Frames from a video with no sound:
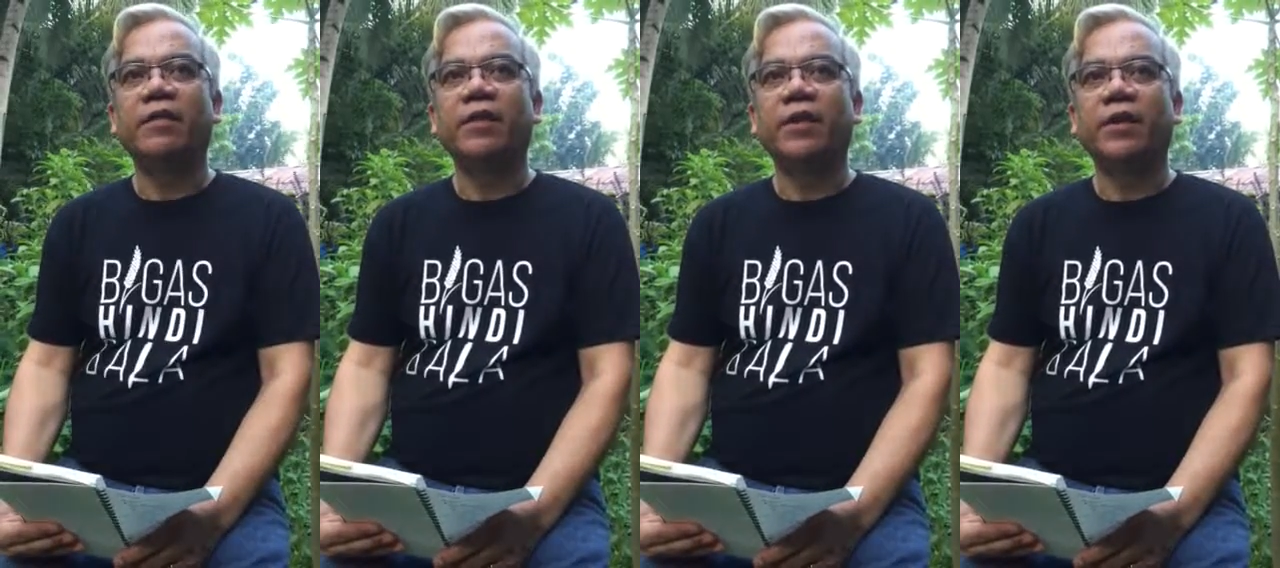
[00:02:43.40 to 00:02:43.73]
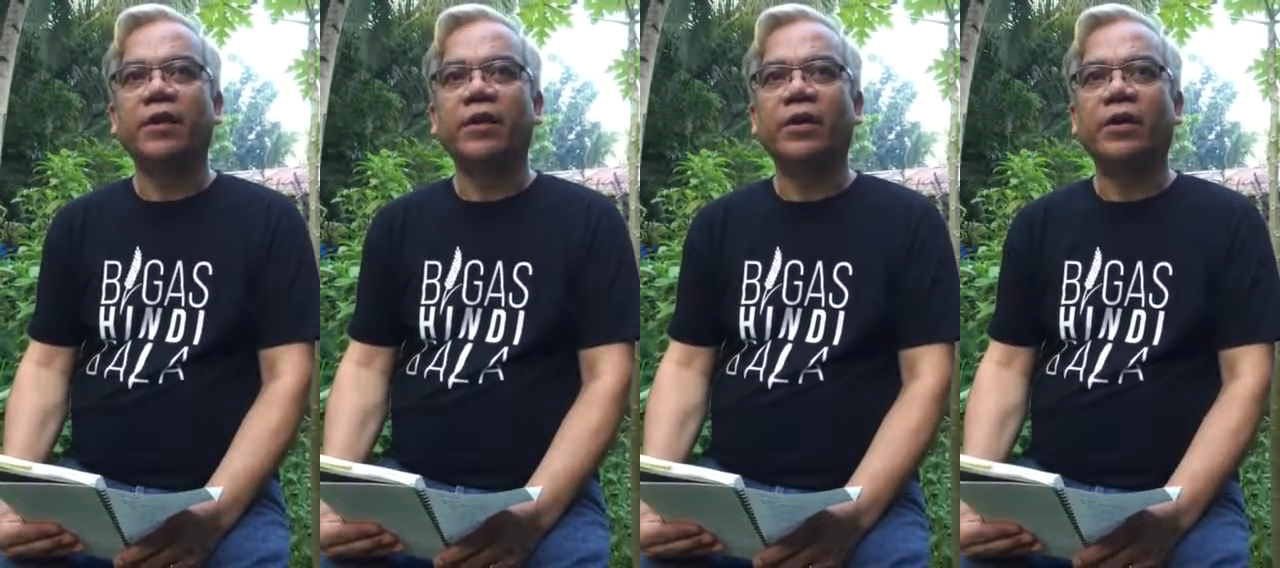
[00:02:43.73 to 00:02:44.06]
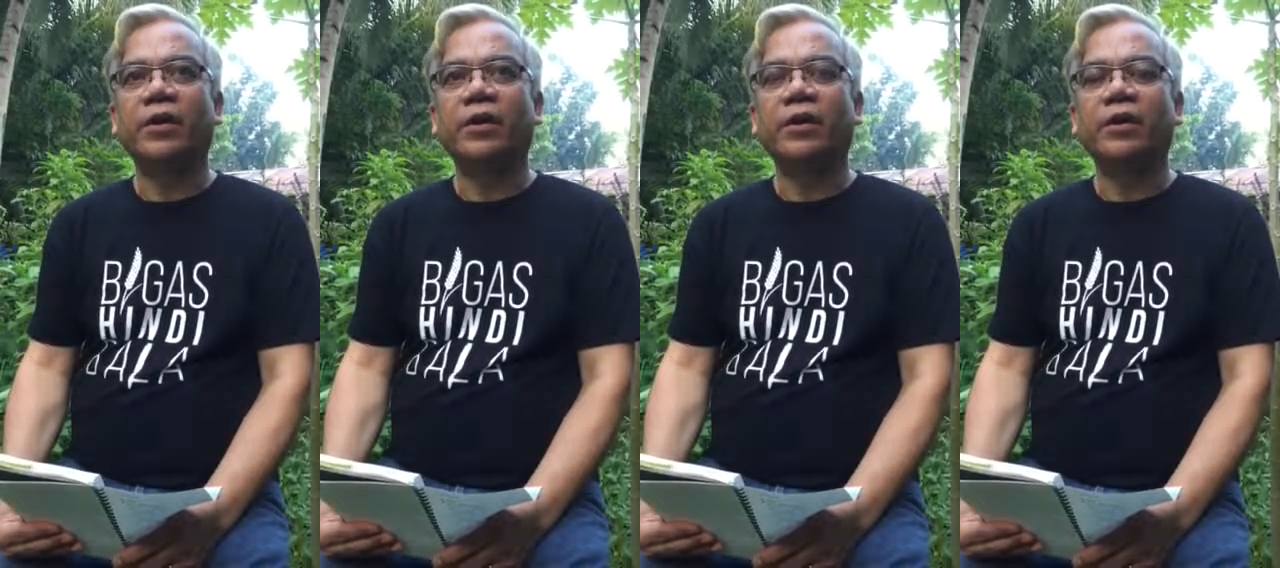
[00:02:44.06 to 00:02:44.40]

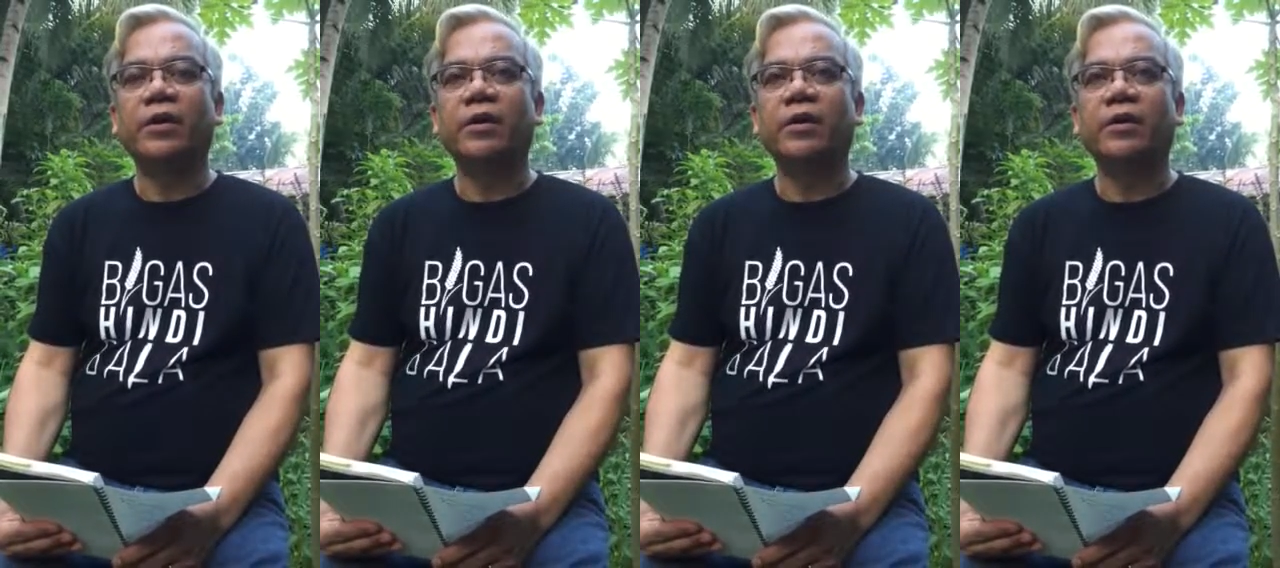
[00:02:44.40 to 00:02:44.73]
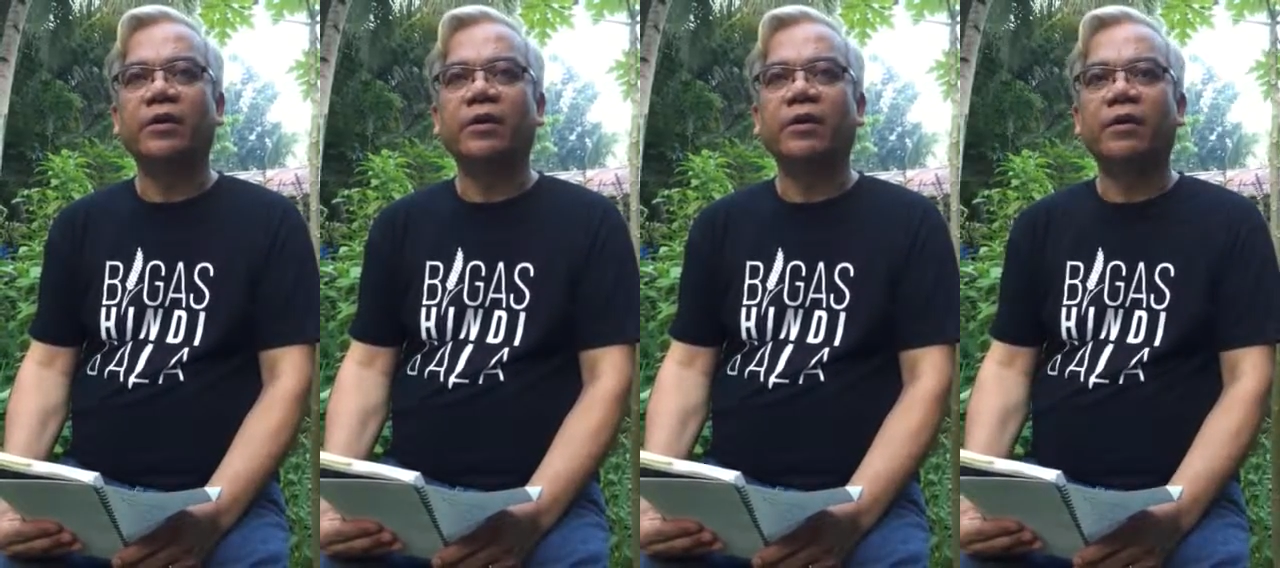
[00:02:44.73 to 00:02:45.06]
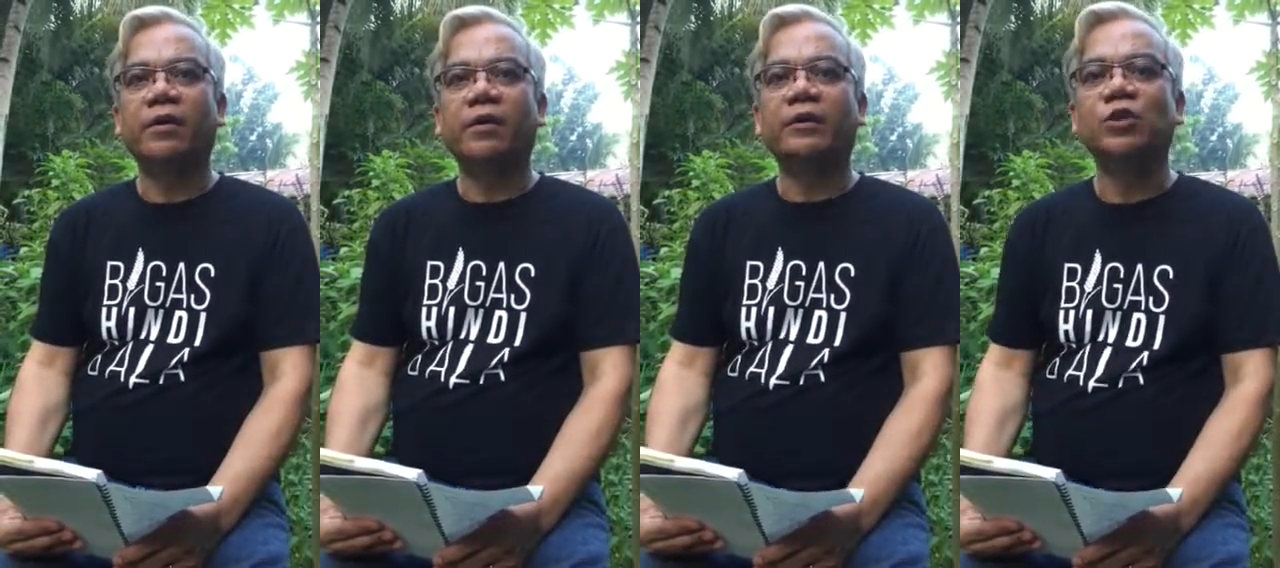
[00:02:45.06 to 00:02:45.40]
their
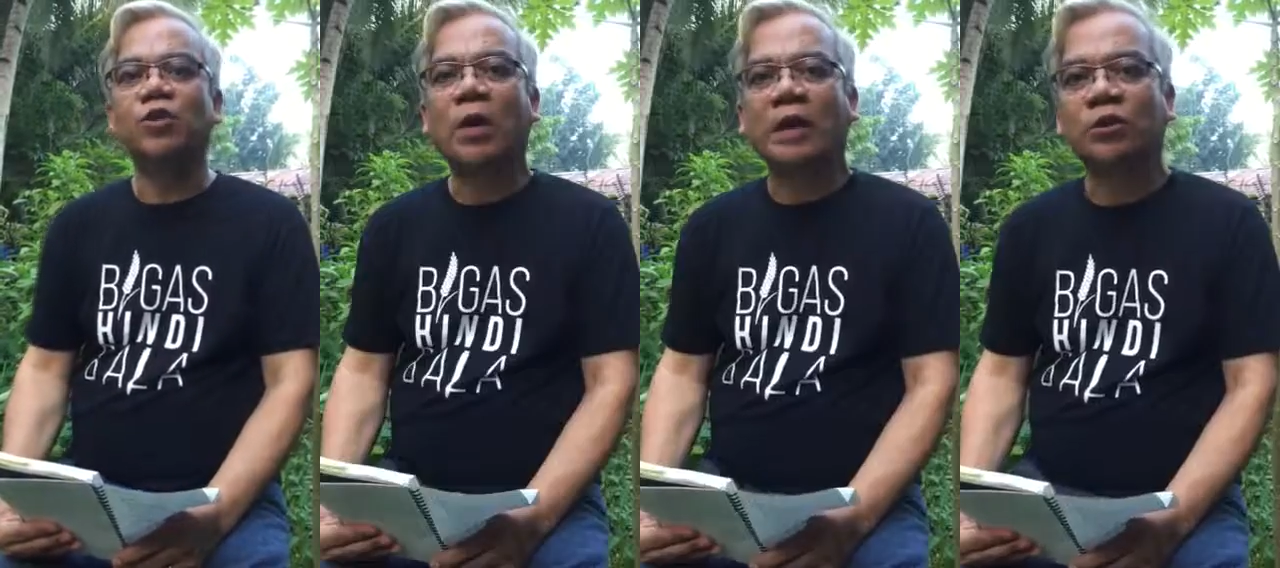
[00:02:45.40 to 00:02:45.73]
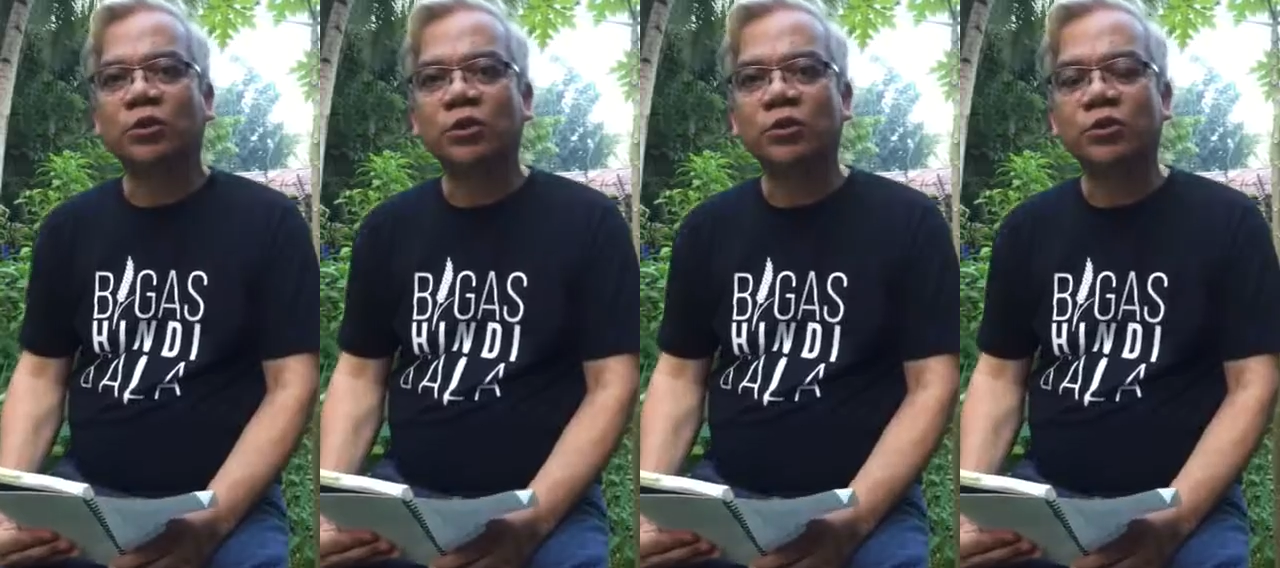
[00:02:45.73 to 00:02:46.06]
struggle